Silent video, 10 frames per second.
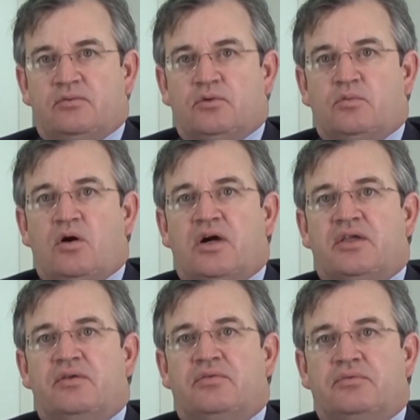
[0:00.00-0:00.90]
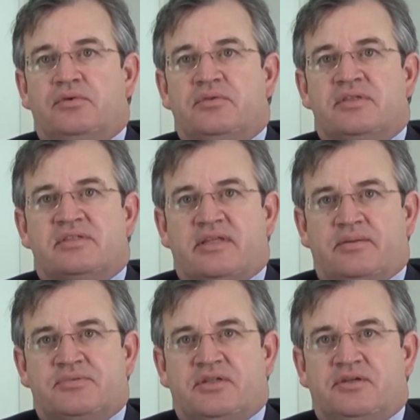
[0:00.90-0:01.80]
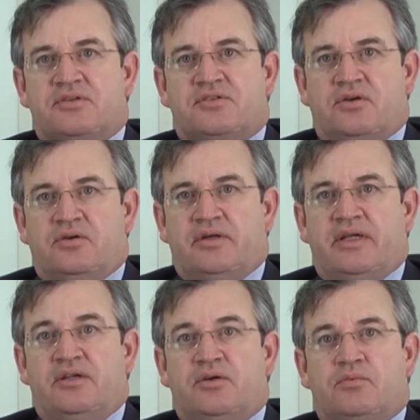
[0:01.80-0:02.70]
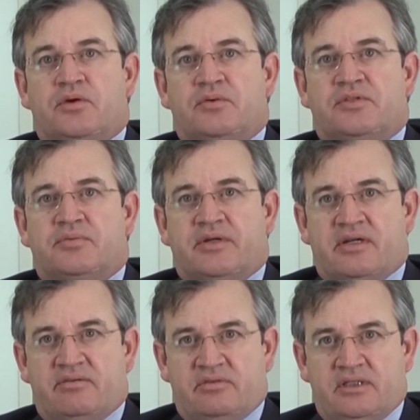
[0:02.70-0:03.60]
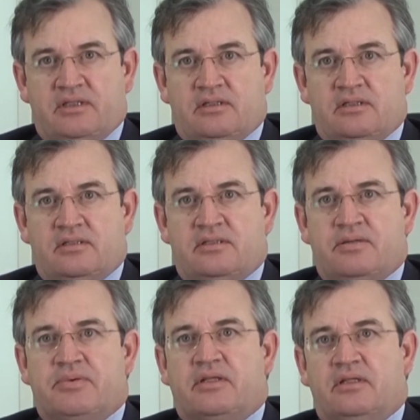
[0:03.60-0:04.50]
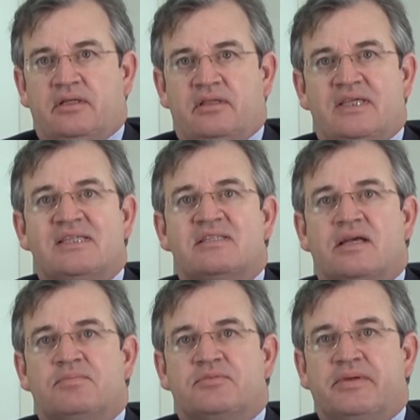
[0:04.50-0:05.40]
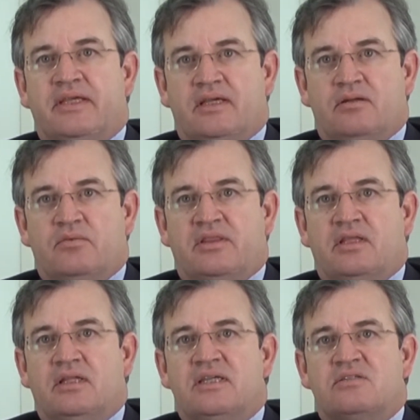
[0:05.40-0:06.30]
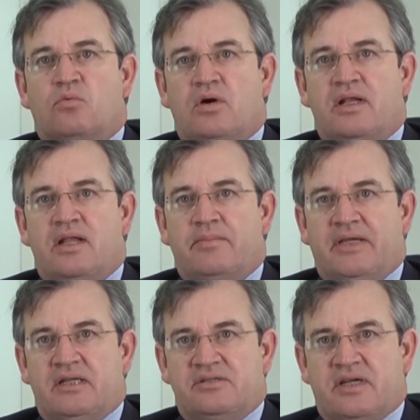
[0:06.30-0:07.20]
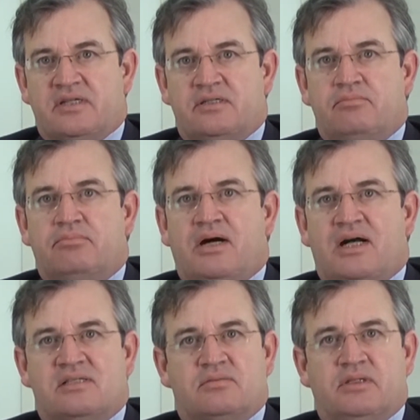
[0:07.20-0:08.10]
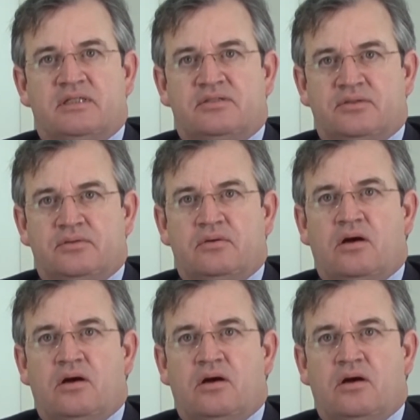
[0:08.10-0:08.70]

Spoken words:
will walk you through the steps in your surgery and your road to recovery. Typically, these steps begin with at least 1 numbing injection, possibly 2,